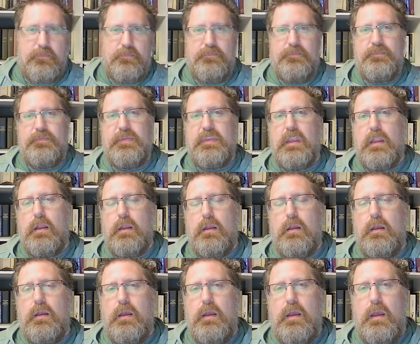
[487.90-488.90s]

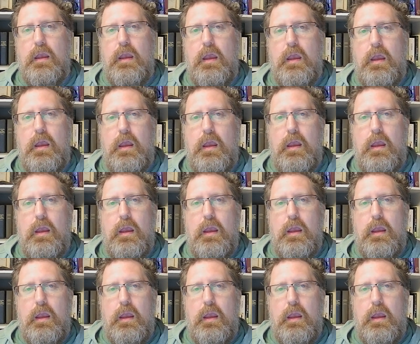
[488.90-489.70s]
(no one is talking)